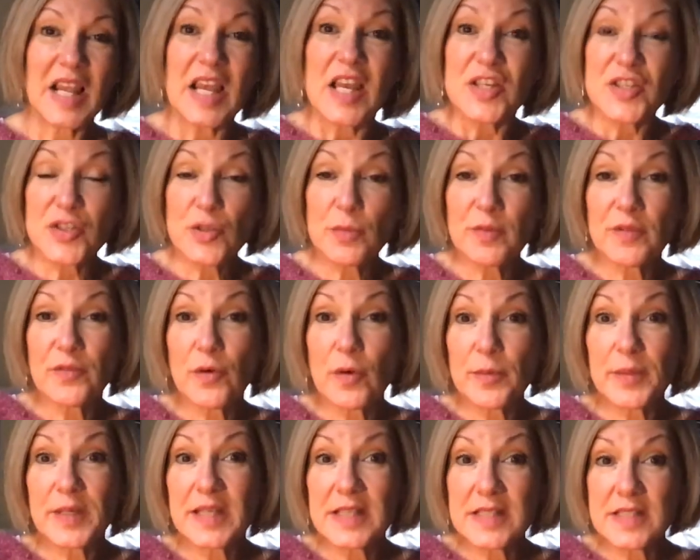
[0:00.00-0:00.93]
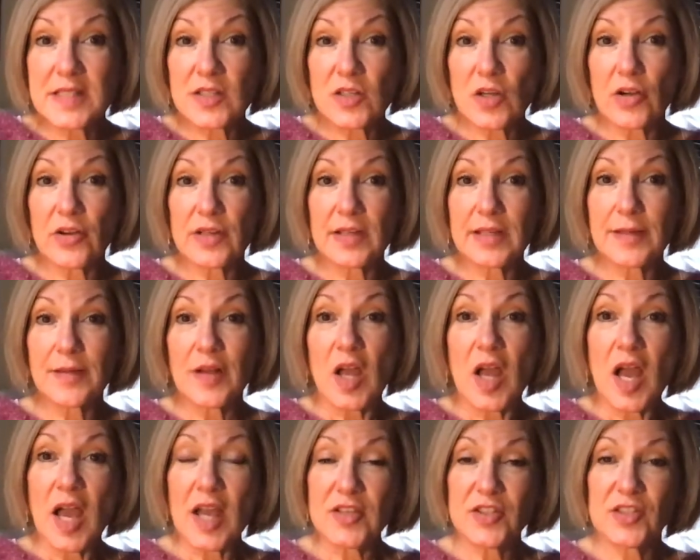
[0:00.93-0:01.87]
So before we get started,
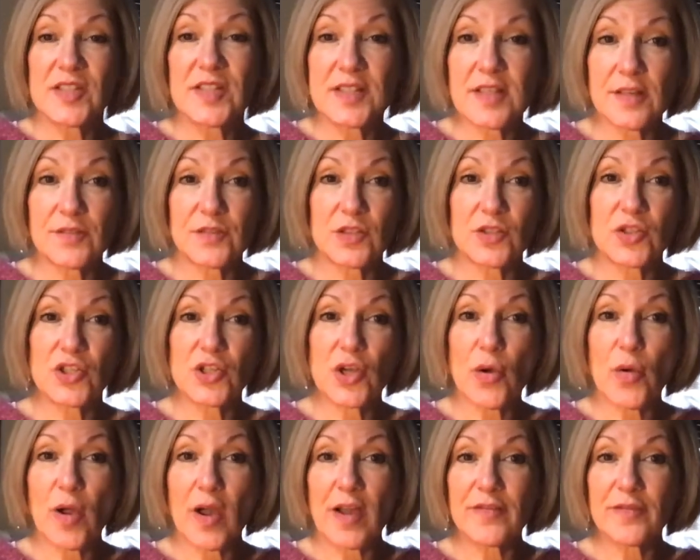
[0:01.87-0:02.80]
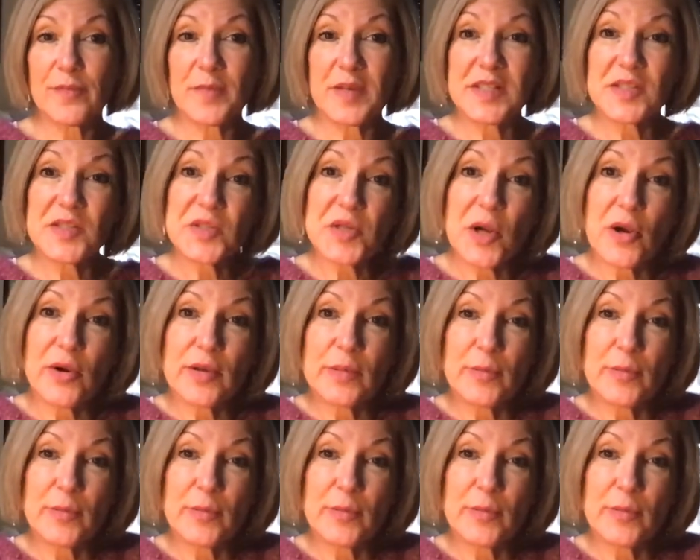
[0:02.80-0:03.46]
I just have to show off my starry